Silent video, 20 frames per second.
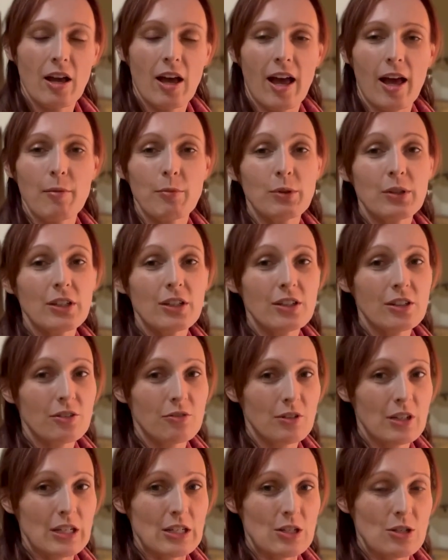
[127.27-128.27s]
I'm only going to
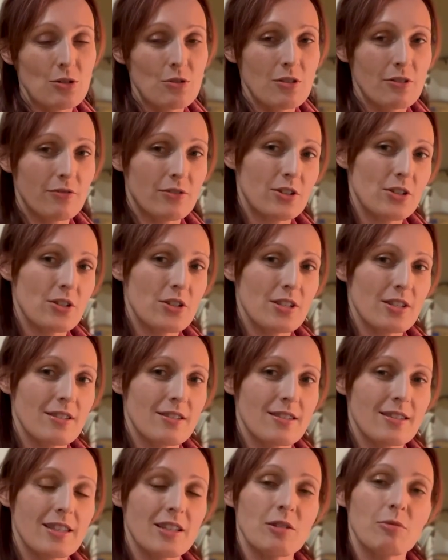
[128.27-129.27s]
read you the
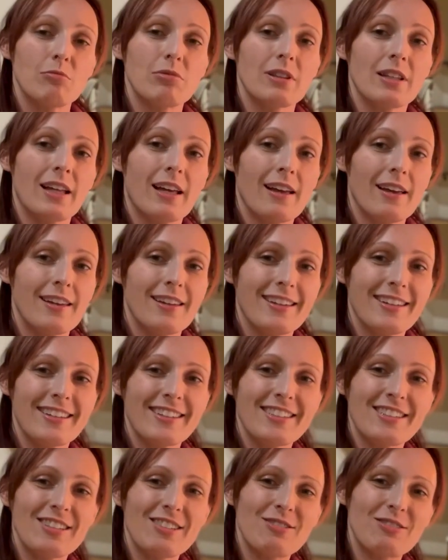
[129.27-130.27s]
verses that apply
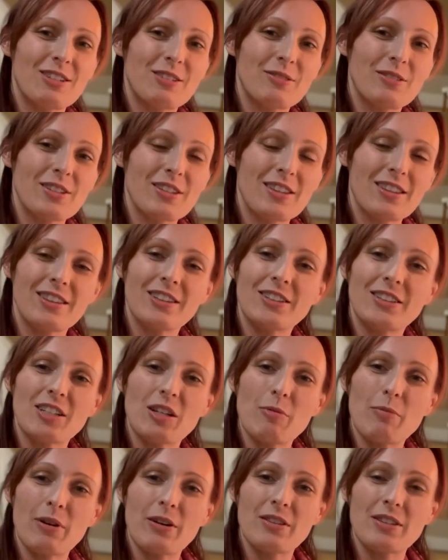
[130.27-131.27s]
to what we're
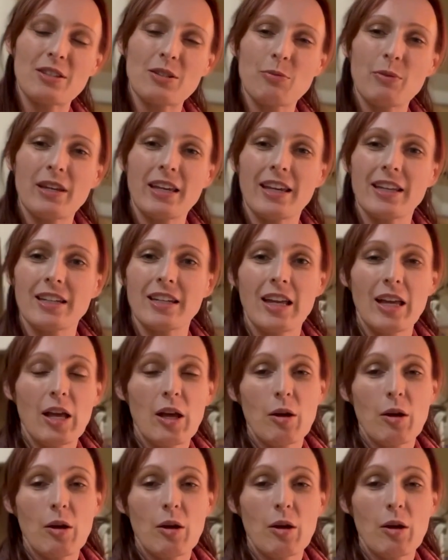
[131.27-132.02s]
learning about this weekend.